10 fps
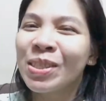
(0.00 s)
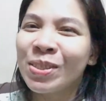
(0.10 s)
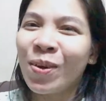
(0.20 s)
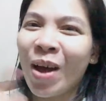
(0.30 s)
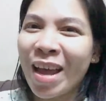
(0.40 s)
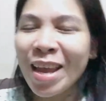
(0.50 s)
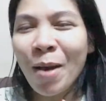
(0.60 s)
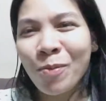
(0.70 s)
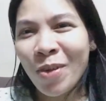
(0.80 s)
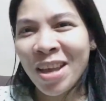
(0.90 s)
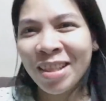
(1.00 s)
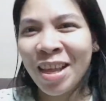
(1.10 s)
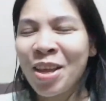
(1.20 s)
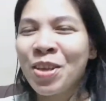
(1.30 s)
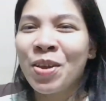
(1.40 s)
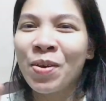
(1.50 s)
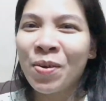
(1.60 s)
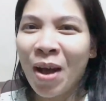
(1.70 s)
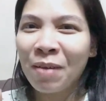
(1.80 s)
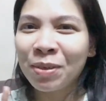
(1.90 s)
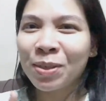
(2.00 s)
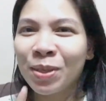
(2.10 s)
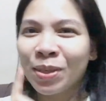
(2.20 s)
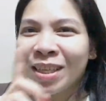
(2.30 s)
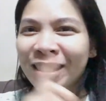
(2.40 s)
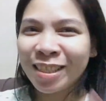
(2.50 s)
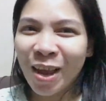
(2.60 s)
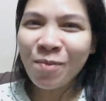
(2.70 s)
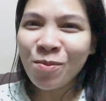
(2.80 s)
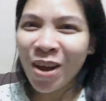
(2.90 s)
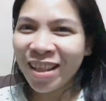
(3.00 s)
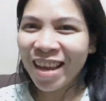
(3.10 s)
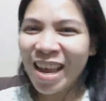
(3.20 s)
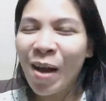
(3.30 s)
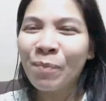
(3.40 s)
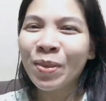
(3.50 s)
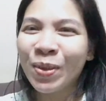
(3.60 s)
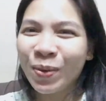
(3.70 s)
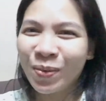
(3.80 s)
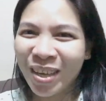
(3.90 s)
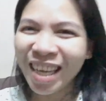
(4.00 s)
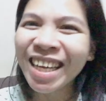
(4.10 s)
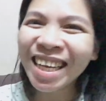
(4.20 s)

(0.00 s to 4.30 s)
So I am waiting, you have to do the same what I am doing.